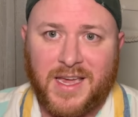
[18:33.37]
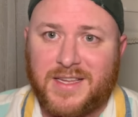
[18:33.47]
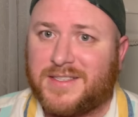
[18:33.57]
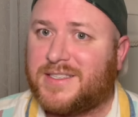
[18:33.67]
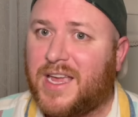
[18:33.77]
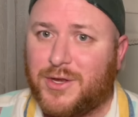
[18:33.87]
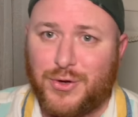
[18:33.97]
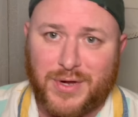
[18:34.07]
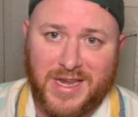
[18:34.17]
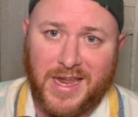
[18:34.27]
instead
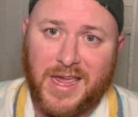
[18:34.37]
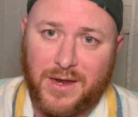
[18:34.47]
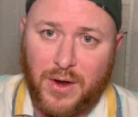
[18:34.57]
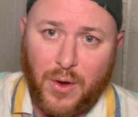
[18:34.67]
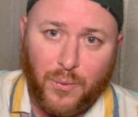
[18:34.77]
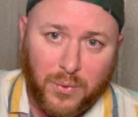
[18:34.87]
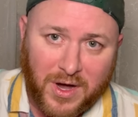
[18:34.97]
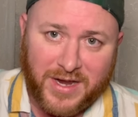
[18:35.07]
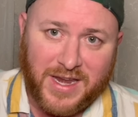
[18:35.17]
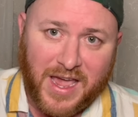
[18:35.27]
you can hit
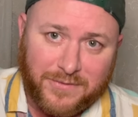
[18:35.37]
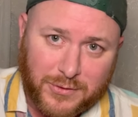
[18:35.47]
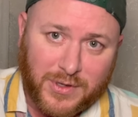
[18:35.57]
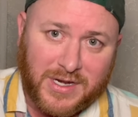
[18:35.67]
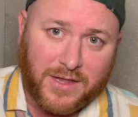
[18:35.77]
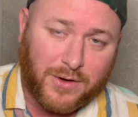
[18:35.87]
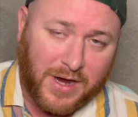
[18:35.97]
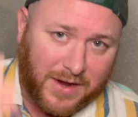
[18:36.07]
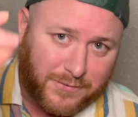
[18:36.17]
one after another